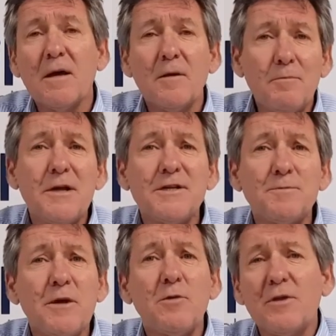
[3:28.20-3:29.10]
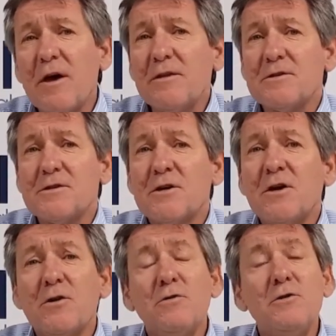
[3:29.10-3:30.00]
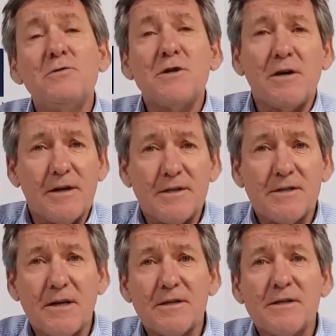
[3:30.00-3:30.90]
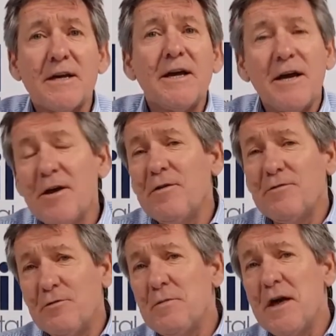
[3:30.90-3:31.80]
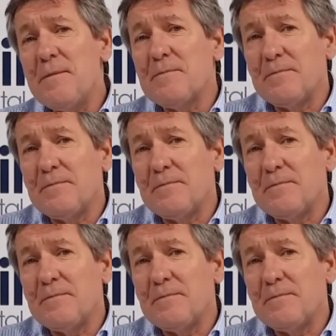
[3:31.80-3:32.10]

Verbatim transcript: Please speak with others who use our headsets, hear it from them.